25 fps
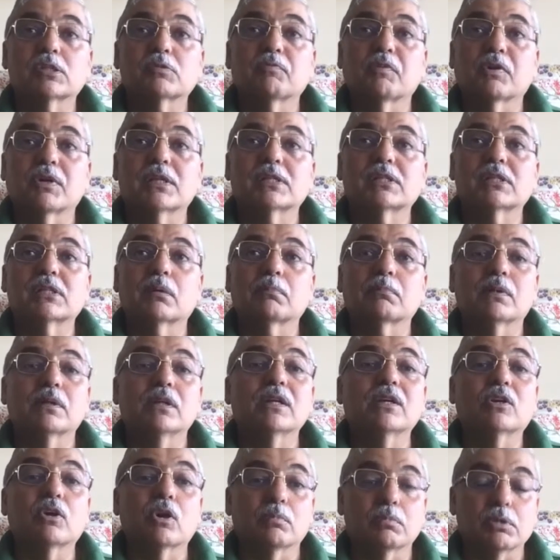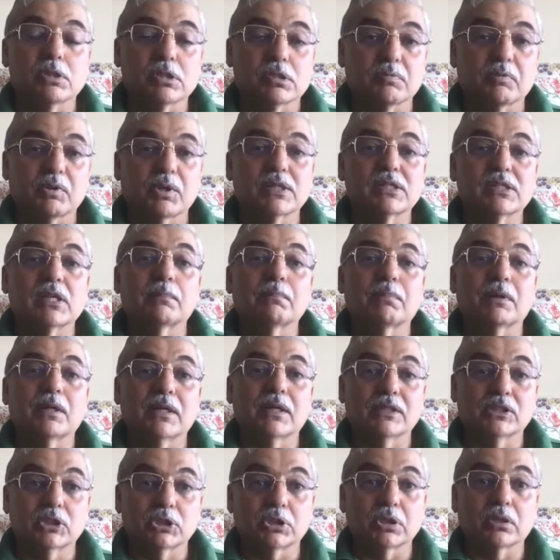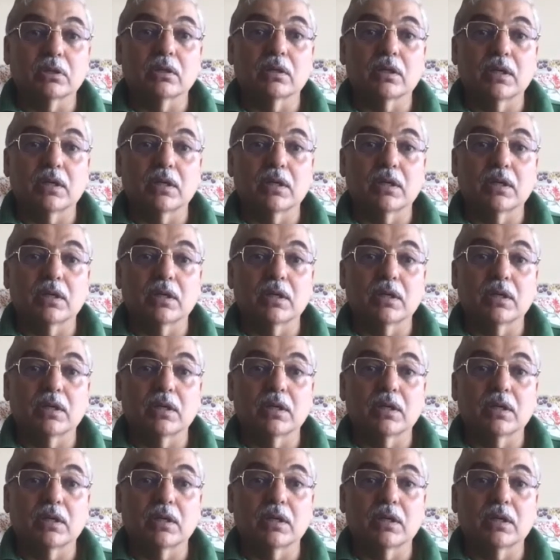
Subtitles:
For example, e-commerce, for example, digital.